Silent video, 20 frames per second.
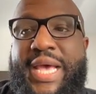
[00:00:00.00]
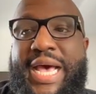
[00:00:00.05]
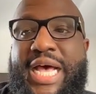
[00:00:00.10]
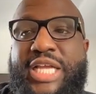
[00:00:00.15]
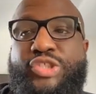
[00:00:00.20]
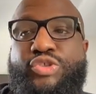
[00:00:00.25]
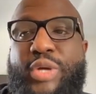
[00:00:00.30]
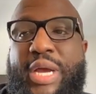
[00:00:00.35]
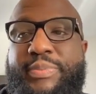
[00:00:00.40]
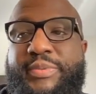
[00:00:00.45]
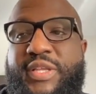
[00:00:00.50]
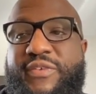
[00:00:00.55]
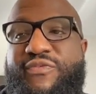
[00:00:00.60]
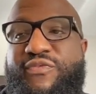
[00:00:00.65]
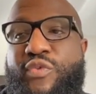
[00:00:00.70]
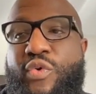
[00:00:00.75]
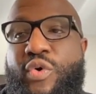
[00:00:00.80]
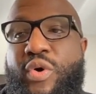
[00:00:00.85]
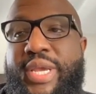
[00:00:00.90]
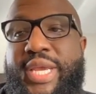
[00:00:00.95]
I dropped a
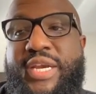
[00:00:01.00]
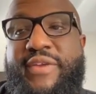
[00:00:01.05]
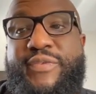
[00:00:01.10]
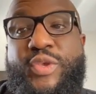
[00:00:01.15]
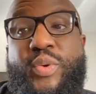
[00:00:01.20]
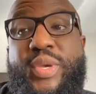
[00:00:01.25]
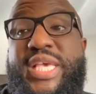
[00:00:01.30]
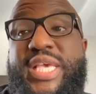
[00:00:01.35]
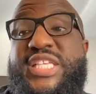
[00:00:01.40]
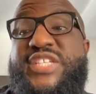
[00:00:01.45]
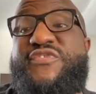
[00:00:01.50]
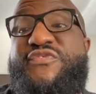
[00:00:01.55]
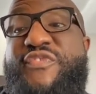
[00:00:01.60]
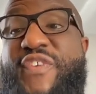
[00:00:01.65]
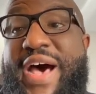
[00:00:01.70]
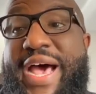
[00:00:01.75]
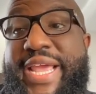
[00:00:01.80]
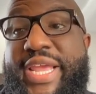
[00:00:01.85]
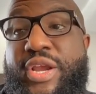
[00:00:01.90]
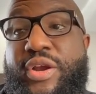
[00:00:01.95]
full interview. It's
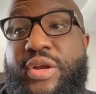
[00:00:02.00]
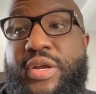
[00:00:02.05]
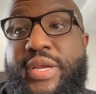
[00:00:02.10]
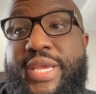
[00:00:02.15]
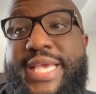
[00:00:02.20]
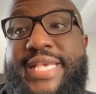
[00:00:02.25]
fire.